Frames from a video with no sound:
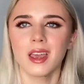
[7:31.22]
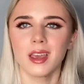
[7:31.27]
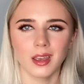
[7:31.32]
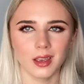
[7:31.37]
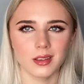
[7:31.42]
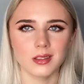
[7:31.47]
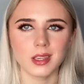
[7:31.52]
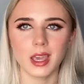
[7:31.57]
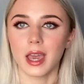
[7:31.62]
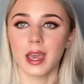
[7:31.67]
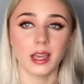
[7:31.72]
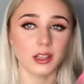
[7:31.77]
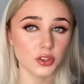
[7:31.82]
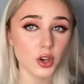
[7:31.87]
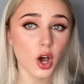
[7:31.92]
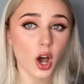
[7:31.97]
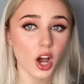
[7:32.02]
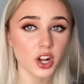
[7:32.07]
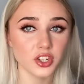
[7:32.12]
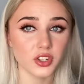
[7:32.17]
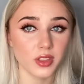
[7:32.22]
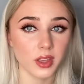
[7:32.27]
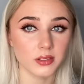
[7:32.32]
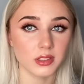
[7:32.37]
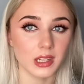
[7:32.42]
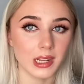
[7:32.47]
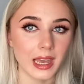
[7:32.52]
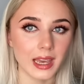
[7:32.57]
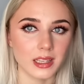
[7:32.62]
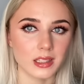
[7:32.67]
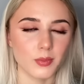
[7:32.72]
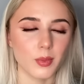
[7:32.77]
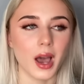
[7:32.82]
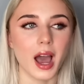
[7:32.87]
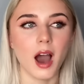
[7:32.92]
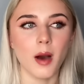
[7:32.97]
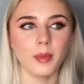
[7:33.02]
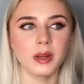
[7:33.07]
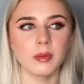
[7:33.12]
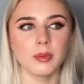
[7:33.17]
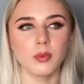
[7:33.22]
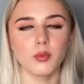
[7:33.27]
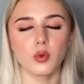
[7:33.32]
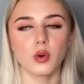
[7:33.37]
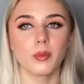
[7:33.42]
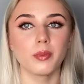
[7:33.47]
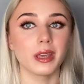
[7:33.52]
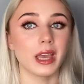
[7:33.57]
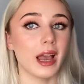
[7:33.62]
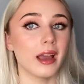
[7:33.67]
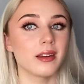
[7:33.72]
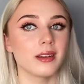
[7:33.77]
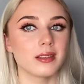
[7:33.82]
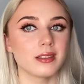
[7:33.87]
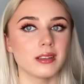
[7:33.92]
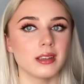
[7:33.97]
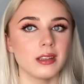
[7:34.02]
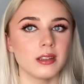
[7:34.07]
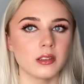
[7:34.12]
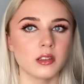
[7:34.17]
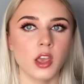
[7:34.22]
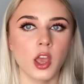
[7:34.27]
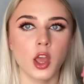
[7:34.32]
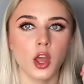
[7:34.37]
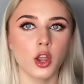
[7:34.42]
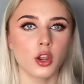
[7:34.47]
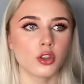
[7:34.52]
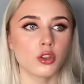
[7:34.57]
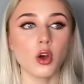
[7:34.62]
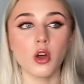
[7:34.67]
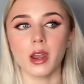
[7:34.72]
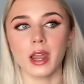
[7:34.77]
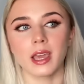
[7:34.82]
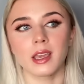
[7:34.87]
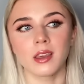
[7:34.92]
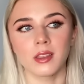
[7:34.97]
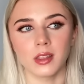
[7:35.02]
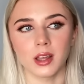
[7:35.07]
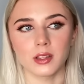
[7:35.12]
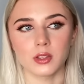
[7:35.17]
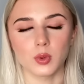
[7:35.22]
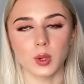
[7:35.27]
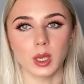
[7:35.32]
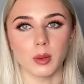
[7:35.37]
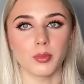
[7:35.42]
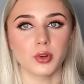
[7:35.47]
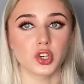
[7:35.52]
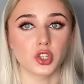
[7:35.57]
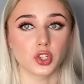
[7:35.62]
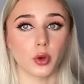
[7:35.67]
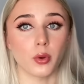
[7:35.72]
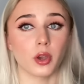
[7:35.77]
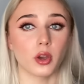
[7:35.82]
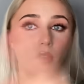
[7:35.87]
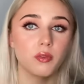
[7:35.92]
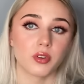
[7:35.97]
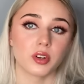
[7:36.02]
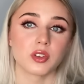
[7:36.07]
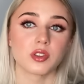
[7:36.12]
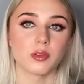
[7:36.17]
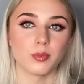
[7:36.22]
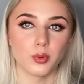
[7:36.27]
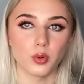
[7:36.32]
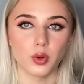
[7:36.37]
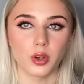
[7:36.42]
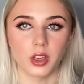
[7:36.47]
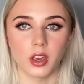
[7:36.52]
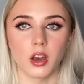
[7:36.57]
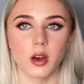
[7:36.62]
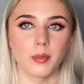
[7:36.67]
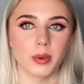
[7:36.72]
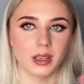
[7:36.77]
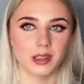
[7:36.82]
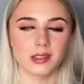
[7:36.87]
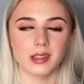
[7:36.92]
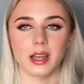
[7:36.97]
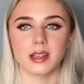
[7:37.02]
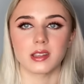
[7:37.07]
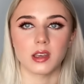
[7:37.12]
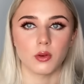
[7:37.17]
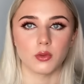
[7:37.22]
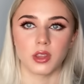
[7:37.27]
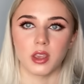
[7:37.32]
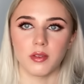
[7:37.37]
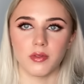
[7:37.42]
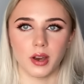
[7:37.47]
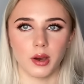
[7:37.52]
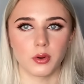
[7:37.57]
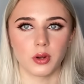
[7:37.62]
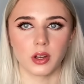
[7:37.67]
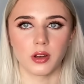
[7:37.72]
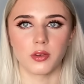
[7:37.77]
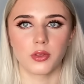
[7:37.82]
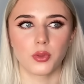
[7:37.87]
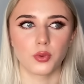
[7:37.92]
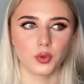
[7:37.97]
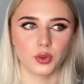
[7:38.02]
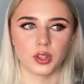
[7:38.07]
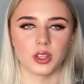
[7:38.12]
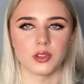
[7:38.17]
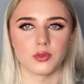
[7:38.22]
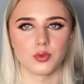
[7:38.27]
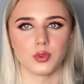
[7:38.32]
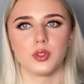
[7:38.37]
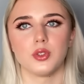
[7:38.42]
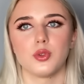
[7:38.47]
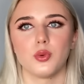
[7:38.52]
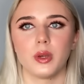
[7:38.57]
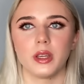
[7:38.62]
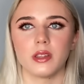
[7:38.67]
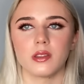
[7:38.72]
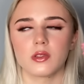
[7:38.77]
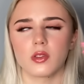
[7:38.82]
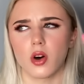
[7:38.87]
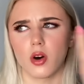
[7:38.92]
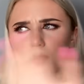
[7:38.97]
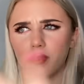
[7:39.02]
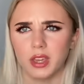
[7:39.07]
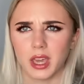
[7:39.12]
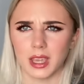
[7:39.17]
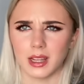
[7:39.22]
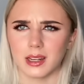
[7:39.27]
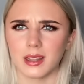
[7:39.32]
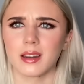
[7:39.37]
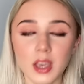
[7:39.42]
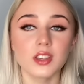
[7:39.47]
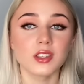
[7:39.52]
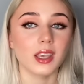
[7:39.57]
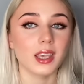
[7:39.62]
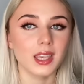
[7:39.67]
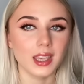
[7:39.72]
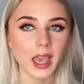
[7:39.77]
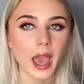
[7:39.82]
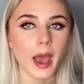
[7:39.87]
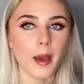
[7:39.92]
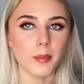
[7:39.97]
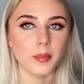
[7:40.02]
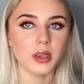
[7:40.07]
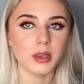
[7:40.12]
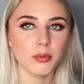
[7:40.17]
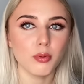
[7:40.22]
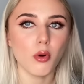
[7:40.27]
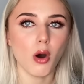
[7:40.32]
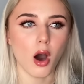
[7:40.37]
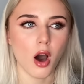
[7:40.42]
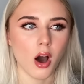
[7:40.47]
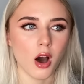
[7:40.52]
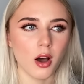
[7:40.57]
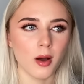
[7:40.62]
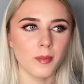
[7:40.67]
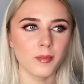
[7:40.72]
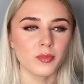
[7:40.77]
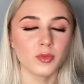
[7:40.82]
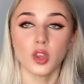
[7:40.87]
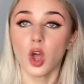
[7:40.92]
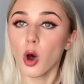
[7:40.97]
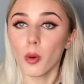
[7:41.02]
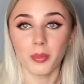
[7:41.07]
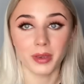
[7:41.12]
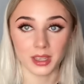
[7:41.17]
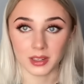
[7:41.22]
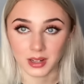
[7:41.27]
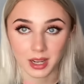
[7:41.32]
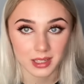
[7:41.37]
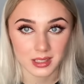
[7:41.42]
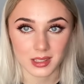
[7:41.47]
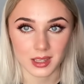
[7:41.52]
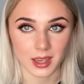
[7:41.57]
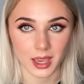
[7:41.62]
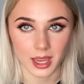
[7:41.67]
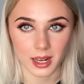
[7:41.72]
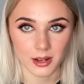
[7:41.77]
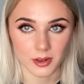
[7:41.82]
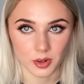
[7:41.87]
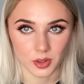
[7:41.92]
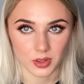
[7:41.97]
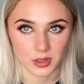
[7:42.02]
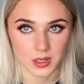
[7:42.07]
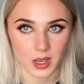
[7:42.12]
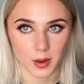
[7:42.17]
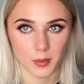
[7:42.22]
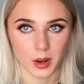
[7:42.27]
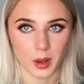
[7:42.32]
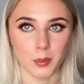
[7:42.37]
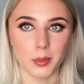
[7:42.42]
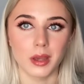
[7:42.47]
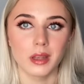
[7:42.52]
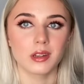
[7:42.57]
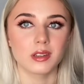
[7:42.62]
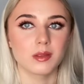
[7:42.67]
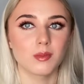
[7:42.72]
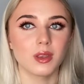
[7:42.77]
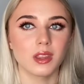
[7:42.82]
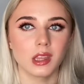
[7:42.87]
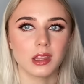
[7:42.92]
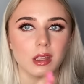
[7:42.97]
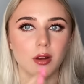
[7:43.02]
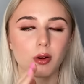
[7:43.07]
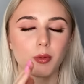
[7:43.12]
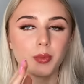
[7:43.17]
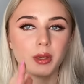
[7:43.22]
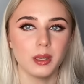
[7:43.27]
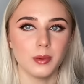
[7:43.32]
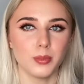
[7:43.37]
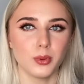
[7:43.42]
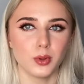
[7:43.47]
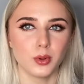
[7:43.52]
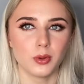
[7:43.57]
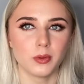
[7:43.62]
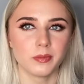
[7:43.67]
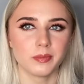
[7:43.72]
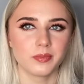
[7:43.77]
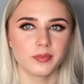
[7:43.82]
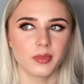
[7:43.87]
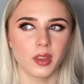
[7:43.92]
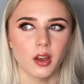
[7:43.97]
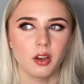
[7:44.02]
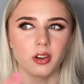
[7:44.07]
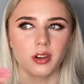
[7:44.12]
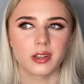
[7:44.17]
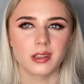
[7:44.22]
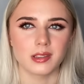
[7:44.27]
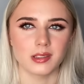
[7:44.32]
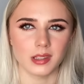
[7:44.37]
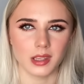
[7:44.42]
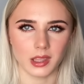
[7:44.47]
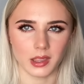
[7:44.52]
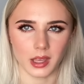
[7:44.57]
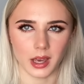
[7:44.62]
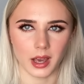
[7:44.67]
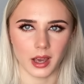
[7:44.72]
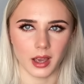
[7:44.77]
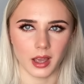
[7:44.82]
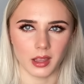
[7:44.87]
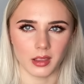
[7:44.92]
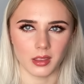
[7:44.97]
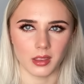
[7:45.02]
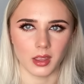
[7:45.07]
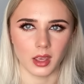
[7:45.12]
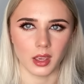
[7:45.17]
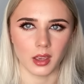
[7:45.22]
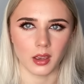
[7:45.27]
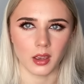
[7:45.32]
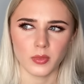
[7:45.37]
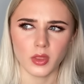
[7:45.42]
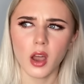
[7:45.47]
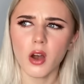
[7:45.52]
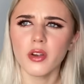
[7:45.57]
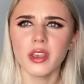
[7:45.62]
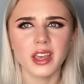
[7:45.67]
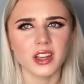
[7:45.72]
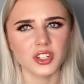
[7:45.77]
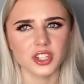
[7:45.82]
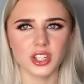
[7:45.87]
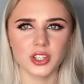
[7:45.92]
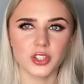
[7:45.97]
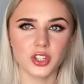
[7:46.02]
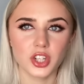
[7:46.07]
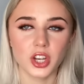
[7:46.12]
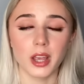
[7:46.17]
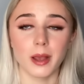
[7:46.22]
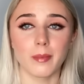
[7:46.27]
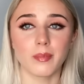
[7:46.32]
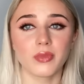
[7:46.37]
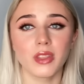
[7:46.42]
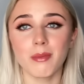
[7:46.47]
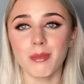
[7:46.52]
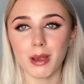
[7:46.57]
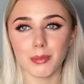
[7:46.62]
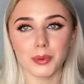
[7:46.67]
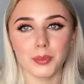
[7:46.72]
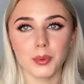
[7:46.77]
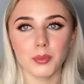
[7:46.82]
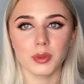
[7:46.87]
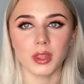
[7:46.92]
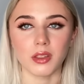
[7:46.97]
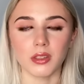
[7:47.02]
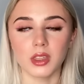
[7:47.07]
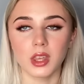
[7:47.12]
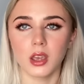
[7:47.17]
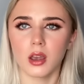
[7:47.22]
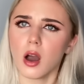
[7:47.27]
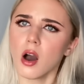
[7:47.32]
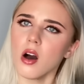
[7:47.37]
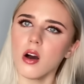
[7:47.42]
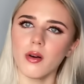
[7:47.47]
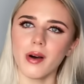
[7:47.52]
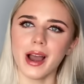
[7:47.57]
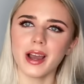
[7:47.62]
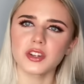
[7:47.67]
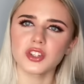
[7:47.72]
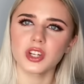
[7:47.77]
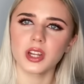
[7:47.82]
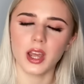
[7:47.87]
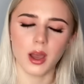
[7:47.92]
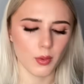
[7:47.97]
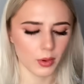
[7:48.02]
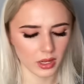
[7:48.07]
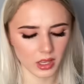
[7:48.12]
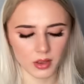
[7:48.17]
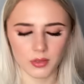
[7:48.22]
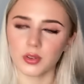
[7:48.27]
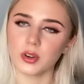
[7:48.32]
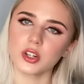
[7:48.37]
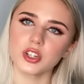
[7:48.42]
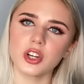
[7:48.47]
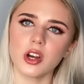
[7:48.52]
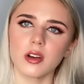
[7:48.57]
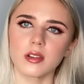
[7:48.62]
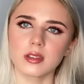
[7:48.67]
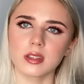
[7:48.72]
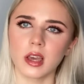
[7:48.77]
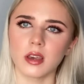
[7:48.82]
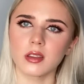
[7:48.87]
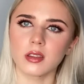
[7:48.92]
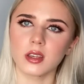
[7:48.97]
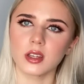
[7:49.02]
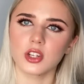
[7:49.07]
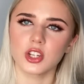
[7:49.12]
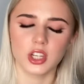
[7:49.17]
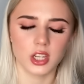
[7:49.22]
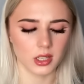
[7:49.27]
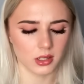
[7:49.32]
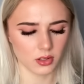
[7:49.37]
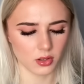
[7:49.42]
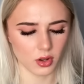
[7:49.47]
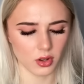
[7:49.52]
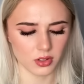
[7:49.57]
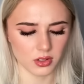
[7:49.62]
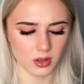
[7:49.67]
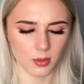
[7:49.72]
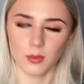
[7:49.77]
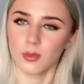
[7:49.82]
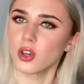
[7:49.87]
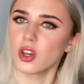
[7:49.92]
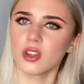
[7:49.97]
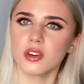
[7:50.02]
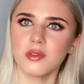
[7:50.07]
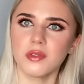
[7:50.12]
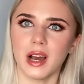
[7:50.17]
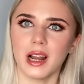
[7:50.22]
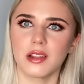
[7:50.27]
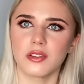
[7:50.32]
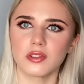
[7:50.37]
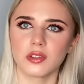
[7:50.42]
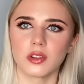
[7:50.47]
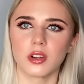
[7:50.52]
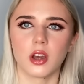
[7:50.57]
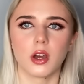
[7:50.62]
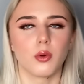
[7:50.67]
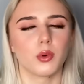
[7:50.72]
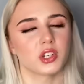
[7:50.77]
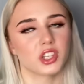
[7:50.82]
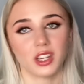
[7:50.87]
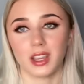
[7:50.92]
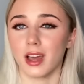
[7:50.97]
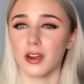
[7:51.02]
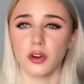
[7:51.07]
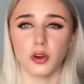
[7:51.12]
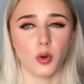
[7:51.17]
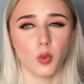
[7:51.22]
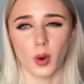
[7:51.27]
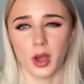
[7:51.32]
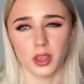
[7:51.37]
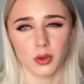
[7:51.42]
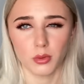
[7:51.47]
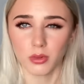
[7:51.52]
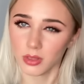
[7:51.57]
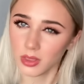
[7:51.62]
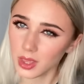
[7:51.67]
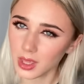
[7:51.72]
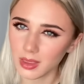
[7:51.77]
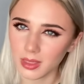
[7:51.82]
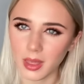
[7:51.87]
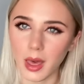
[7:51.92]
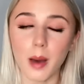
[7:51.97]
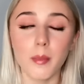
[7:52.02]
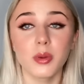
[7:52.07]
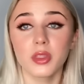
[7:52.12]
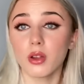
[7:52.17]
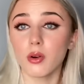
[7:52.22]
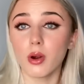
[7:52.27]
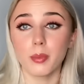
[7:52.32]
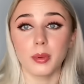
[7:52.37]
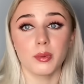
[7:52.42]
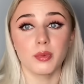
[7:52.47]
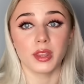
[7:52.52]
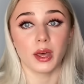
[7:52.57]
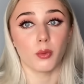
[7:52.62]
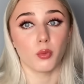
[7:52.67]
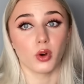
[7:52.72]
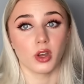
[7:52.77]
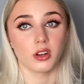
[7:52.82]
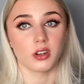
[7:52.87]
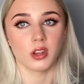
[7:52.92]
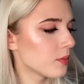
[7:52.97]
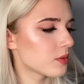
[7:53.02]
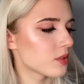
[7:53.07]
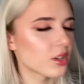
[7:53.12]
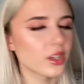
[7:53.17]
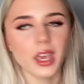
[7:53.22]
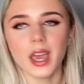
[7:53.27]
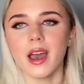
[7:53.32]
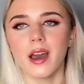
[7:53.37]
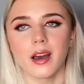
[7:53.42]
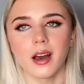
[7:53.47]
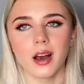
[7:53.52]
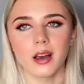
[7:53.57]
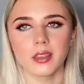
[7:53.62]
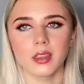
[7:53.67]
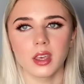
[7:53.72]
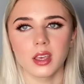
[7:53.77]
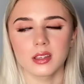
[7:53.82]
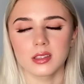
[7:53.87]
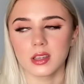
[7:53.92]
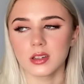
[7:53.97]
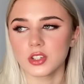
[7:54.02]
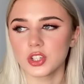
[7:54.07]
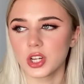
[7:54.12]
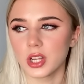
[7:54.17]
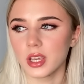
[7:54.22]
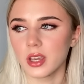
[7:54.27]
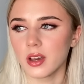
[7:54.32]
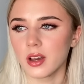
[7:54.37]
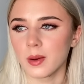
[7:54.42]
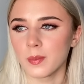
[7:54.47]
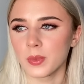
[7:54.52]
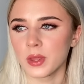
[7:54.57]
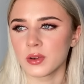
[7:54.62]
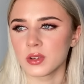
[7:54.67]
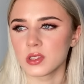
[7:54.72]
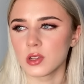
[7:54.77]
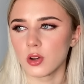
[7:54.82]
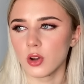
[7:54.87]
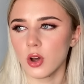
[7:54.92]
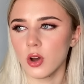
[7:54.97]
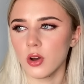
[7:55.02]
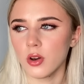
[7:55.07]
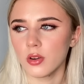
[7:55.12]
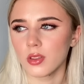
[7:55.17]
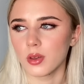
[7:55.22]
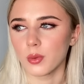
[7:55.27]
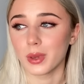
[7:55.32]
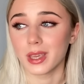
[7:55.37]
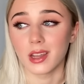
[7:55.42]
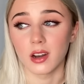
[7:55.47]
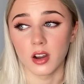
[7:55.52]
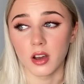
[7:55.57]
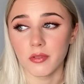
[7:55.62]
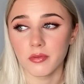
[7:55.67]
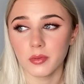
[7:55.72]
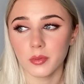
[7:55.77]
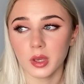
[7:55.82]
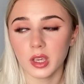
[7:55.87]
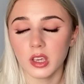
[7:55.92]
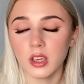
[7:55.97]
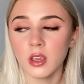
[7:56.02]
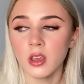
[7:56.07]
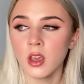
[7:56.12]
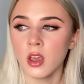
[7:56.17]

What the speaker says: So yeah, it's got 100,000 likes, but how many people were behind the scenes not liking that tweet, but just going over and supporting her because that's how they found her, through these rude tweets of Caitlyn? It's like, yeah, people are not being nice to Caitlyn on the timeline, but it doesn't mean that there are people that are gonna see that and think, oh yeah, she's There might be people that think, oh, actually, I want to give her a chance. I think she's got some good values on her, which, like, I don't know why you would think that, but there are people that would. So yeah, I think essentially there is a lot that we can learn from here.